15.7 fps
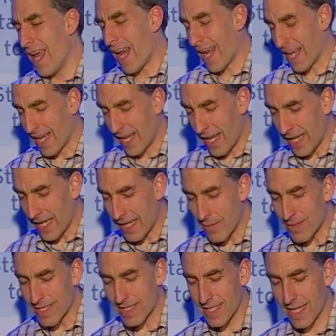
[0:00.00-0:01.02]
And he
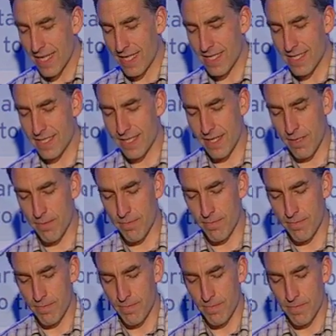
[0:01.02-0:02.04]
would say that some